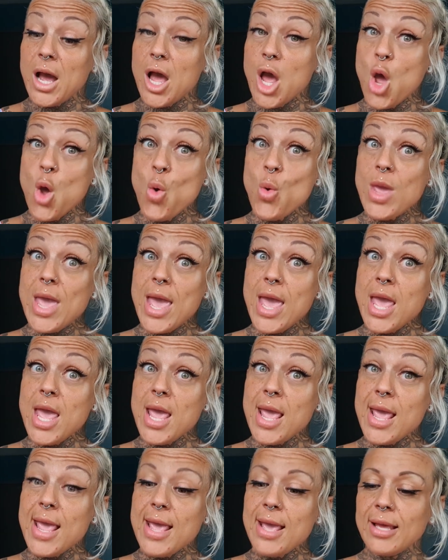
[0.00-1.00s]

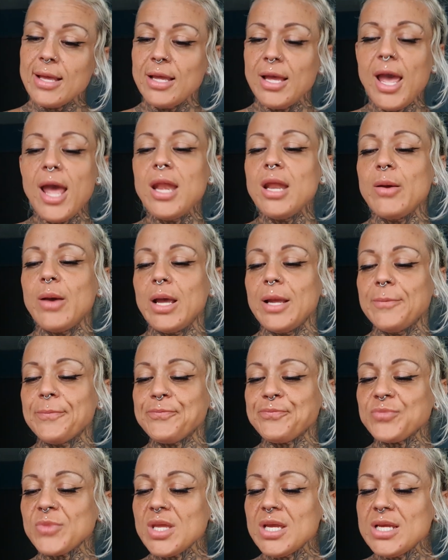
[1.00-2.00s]
Okay. Anyway,
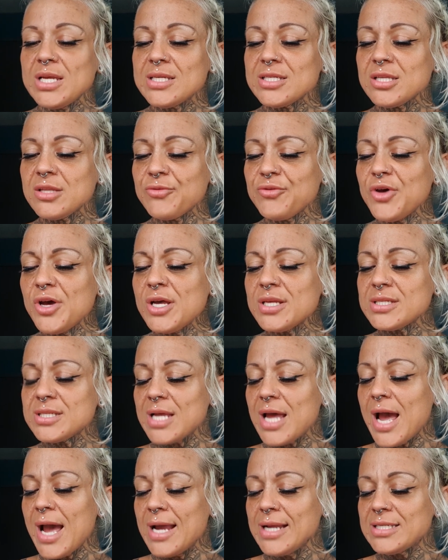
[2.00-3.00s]
so the first
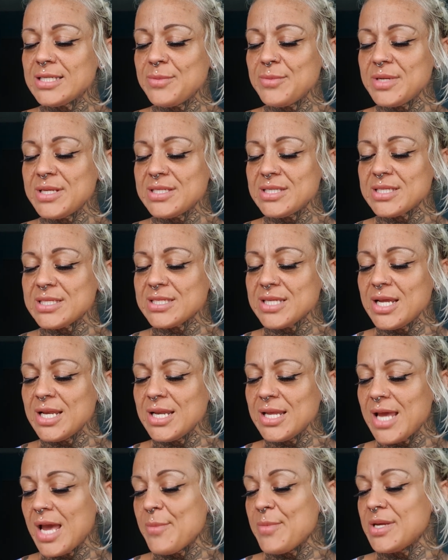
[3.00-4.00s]
item is the Skin
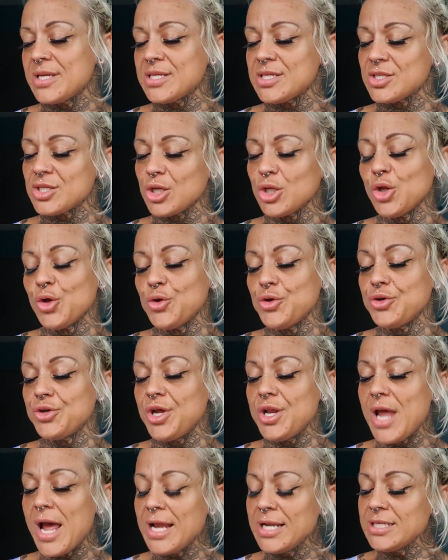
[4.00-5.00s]
Chemist's
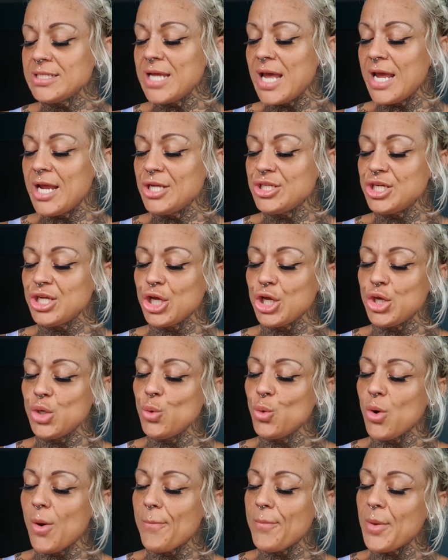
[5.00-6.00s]
London Anti-Aging
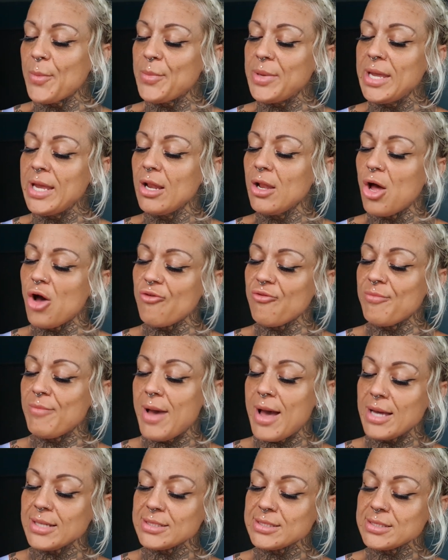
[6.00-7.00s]
Cucumber Peel Off
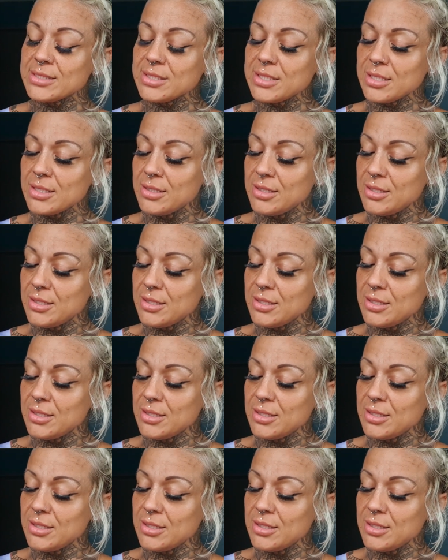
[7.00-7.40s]
Mask.